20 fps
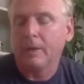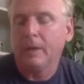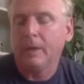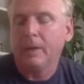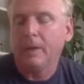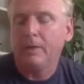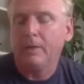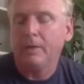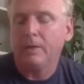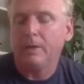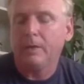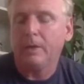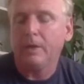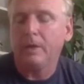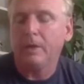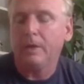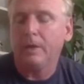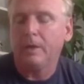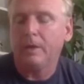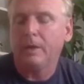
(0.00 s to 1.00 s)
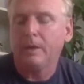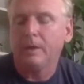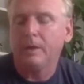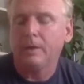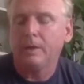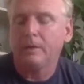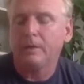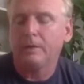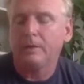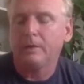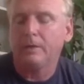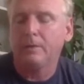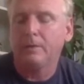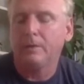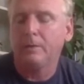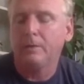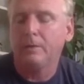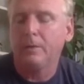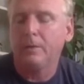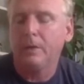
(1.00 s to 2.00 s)
3,
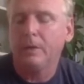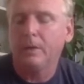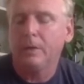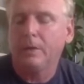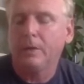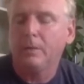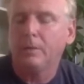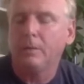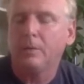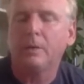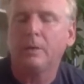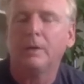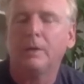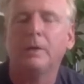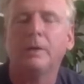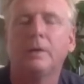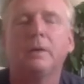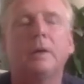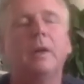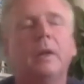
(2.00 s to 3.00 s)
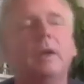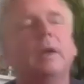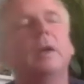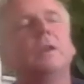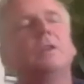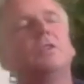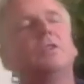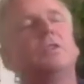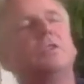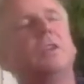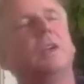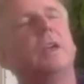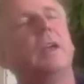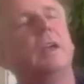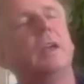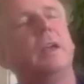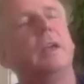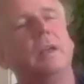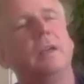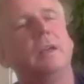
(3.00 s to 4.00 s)
2, 1,
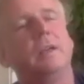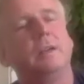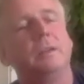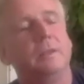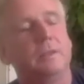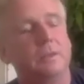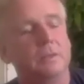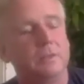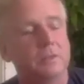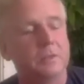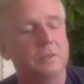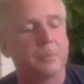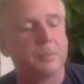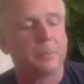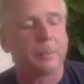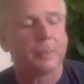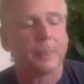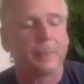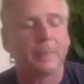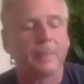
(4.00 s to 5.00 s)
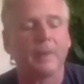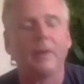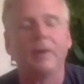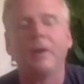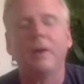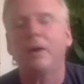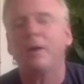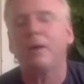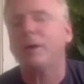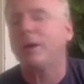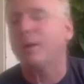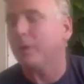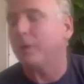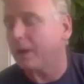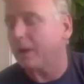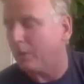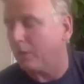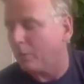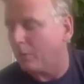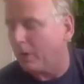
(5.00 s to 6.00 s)
change. All right, we
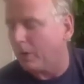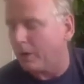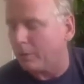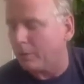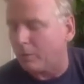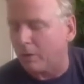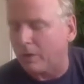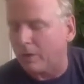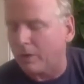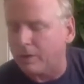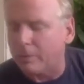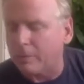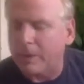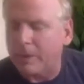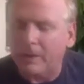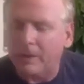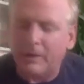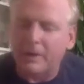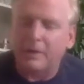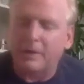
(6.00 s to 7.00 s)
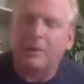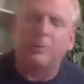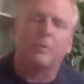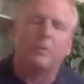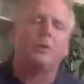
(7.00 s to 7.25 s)
got one more on the belly and we're